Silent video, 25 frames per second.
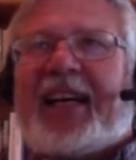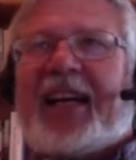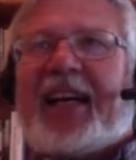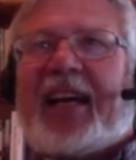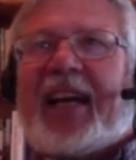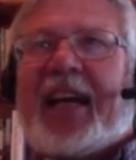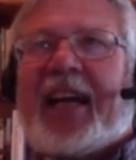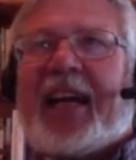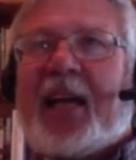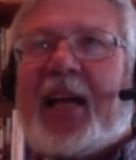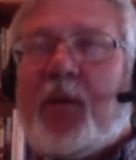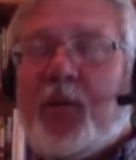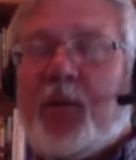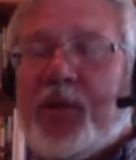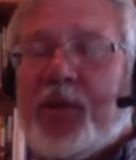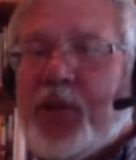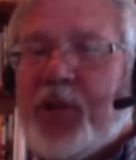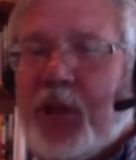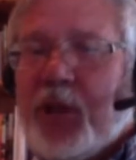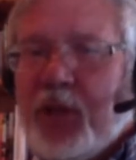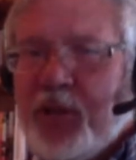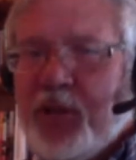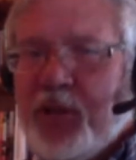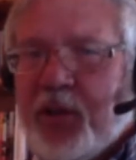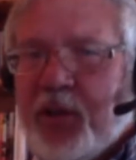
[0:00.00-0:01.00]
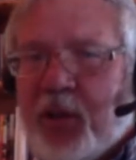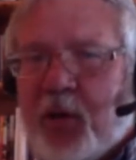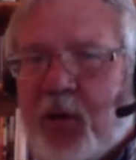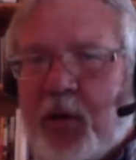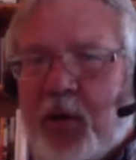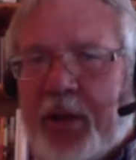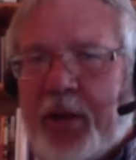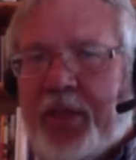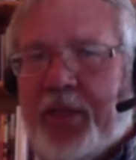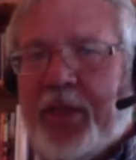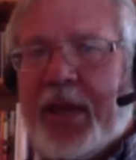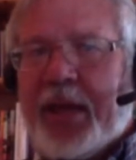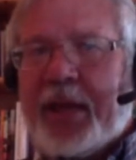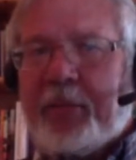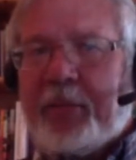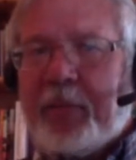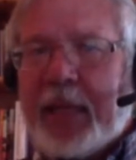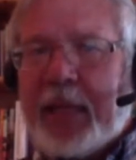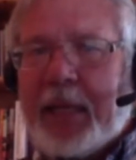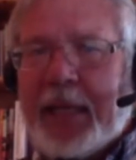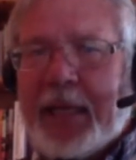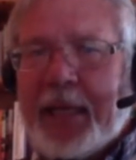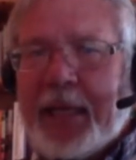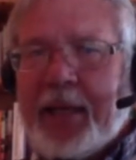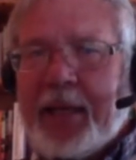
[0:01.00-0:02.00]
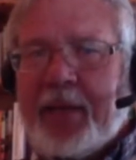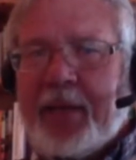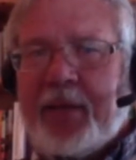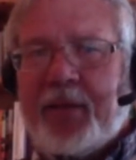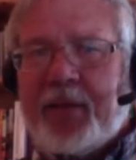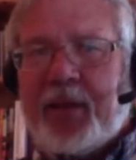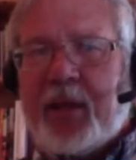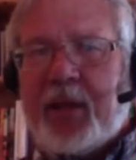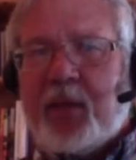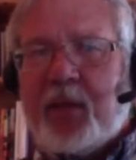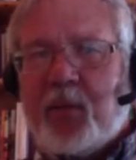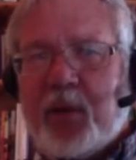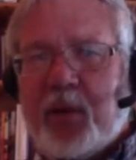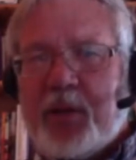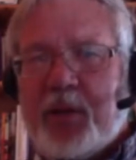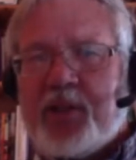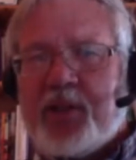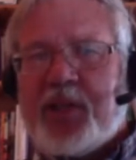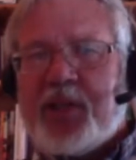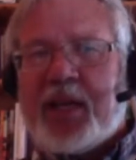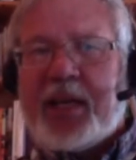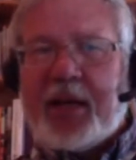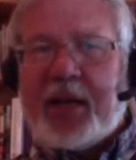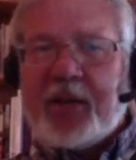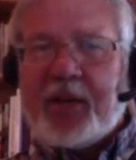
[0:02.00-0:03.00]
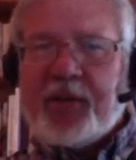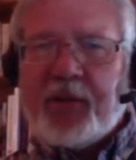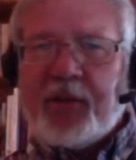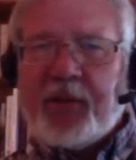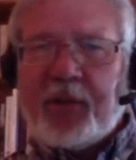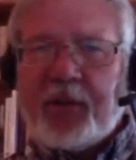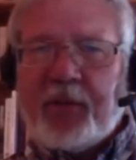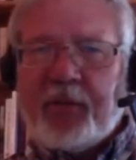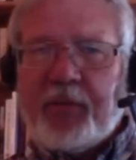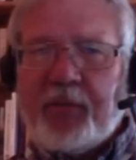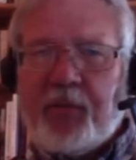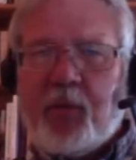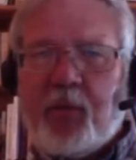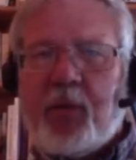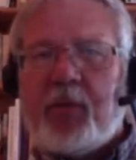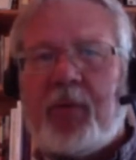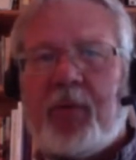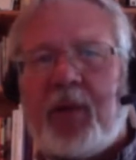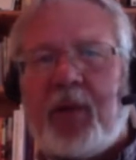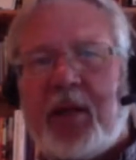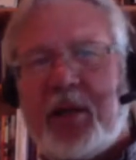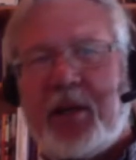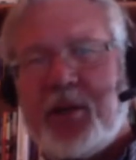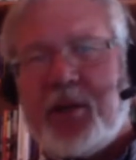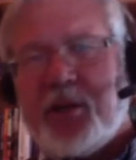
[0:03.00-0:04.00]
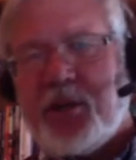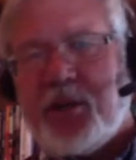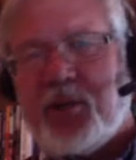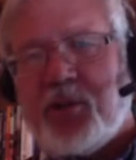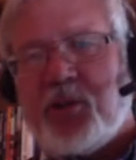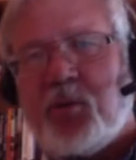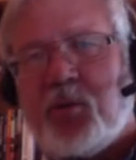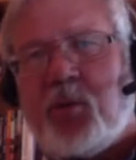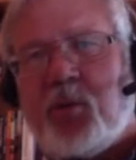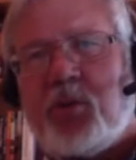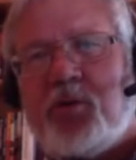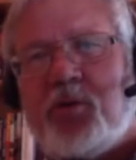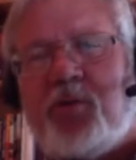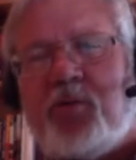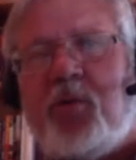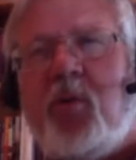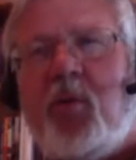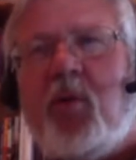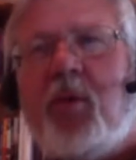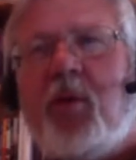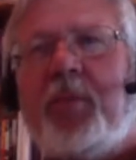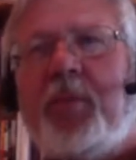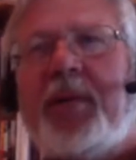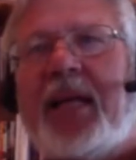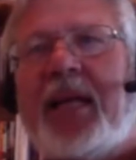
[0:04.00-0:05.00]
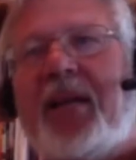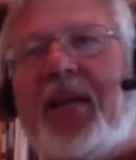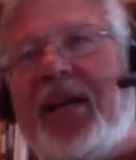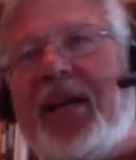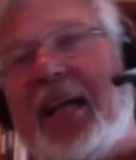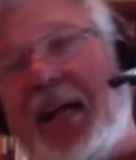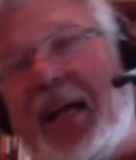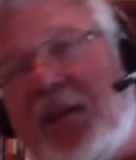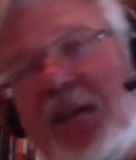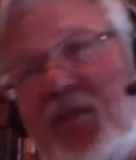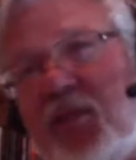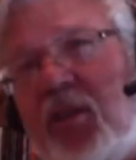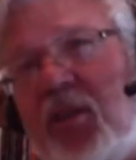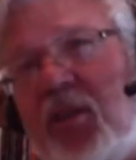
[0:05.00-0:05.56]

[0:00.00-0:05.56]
he was also at that meeting in which the Council on Foreign Relations was formed. Now, the Council